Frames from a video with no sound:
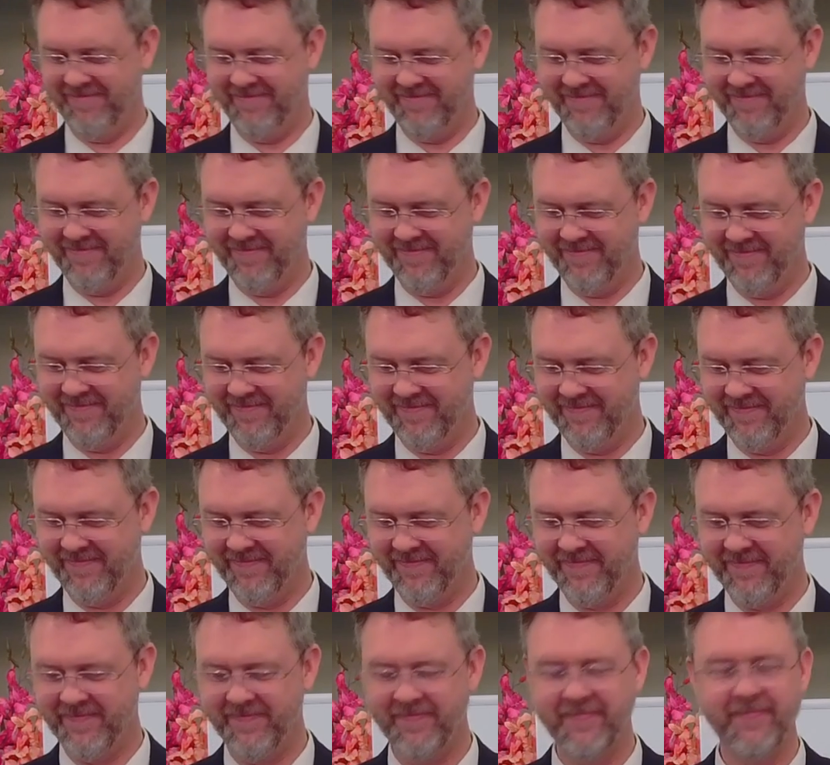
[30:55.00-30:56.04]

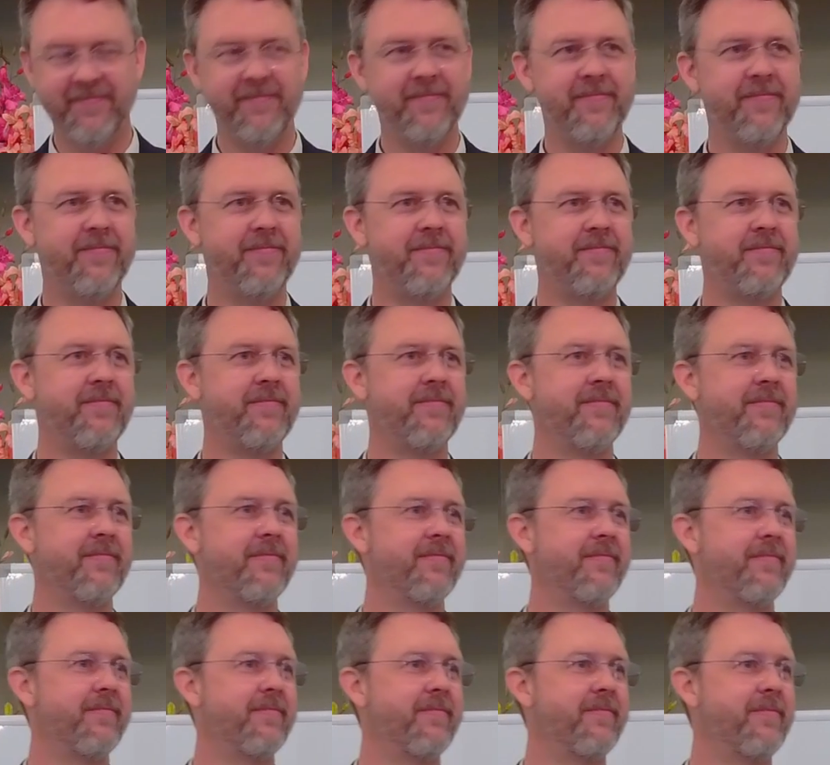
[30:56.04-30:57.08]

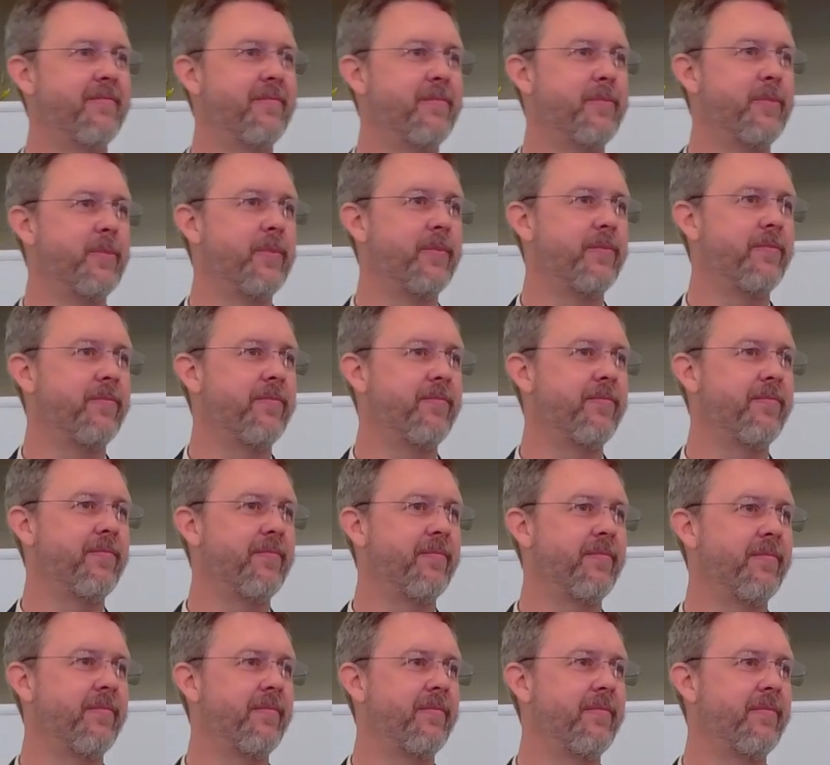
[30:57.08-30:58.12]

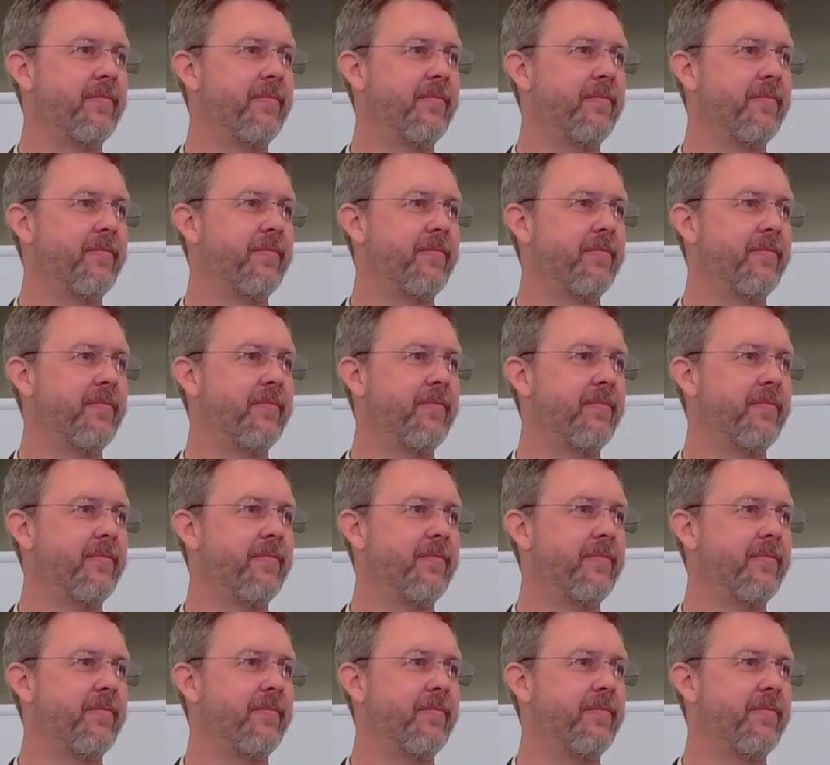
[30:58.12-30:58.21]
(no one is talking)